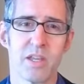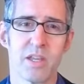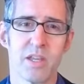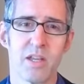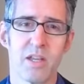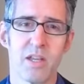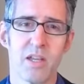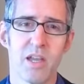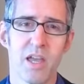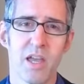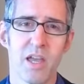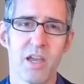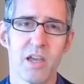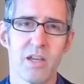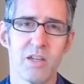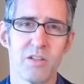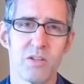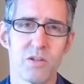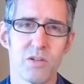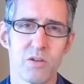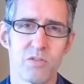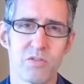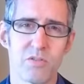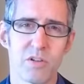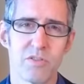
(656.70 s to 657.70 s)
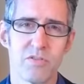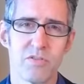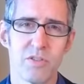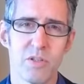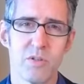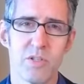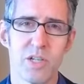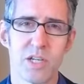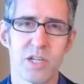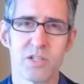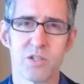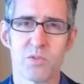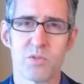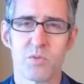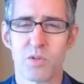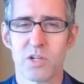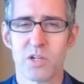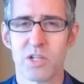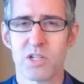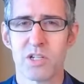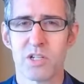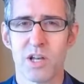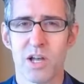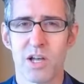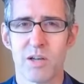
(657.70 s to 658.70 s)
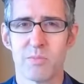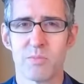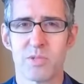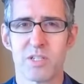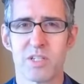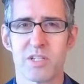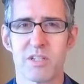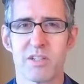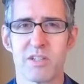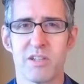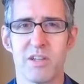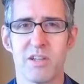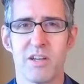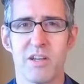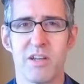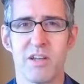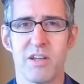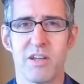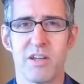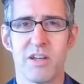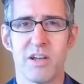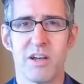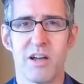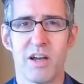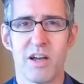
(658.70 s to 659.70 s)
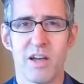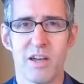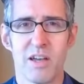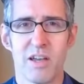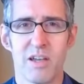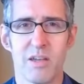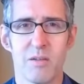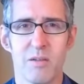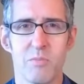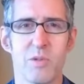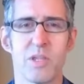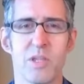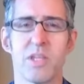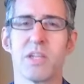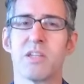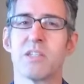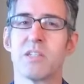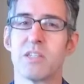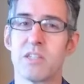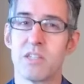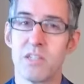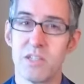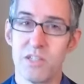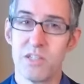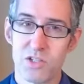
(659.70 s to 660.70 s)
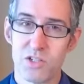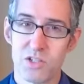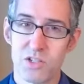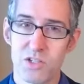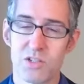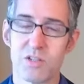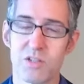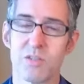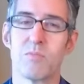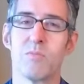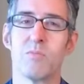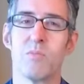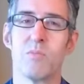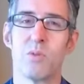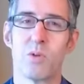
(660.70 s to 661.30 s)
And over a few dozen workshops, I began to teach more